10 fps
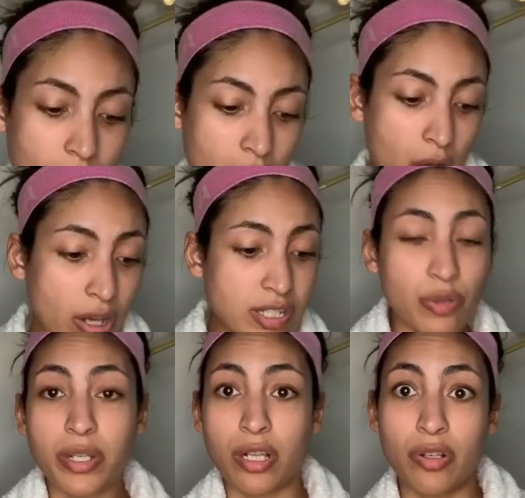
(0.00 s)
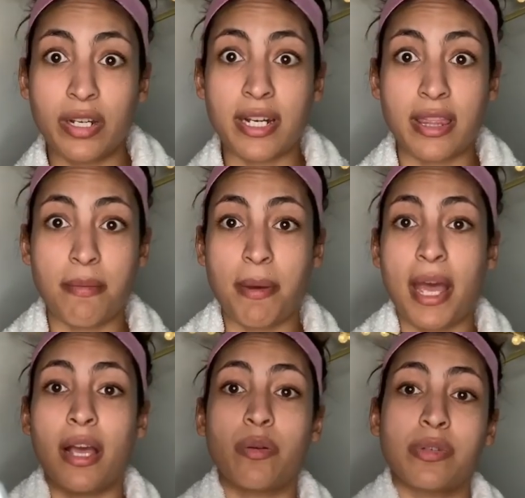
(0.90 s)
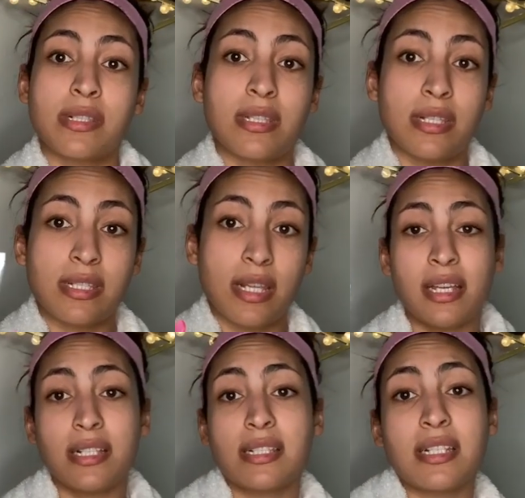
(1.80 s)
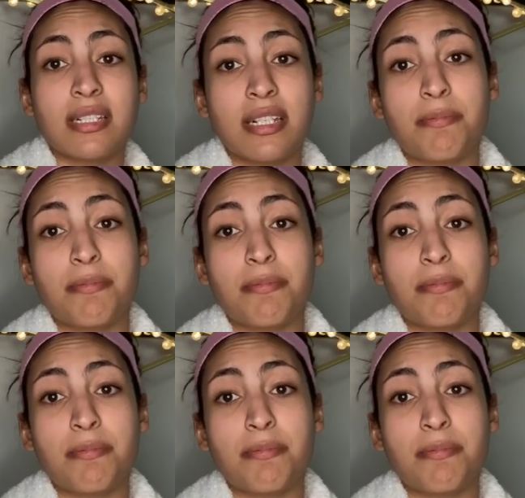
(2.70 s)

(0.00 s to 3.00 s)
Also included in the bag was this It CC